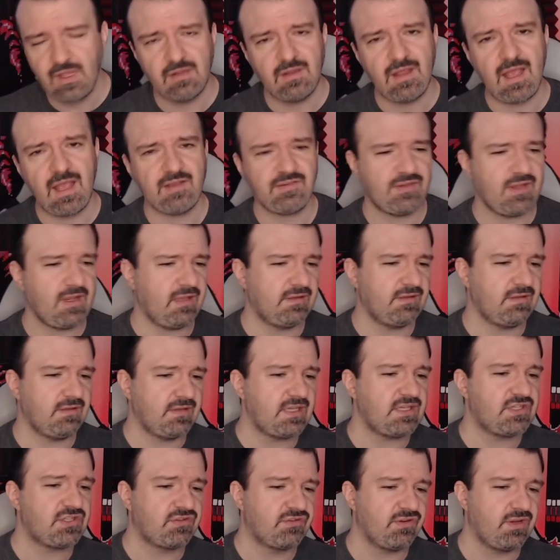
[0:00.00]
Last night on the
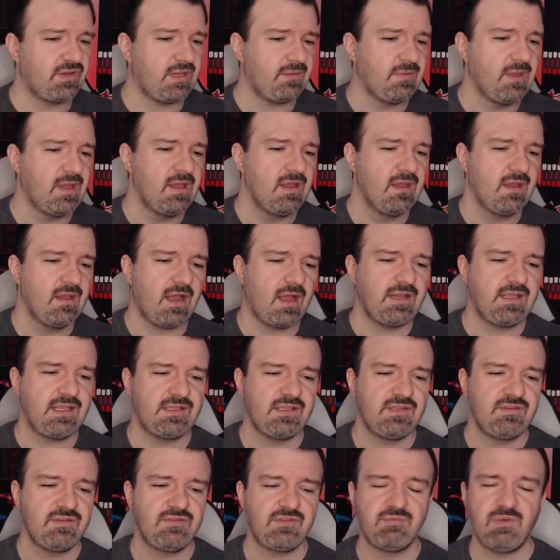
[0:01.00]
late stream, I
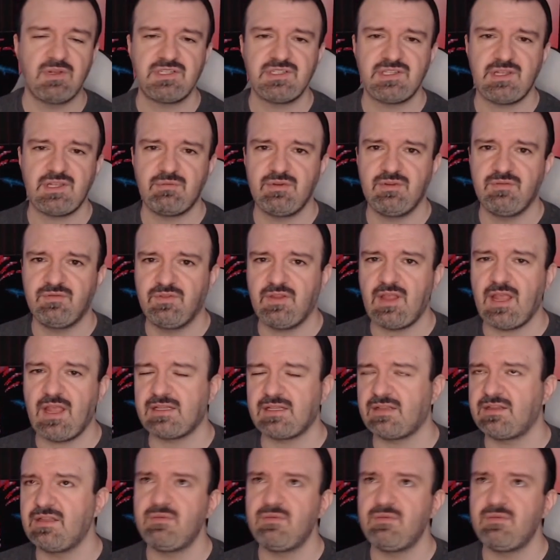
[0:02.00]
didn't get to do as much as I would have liked.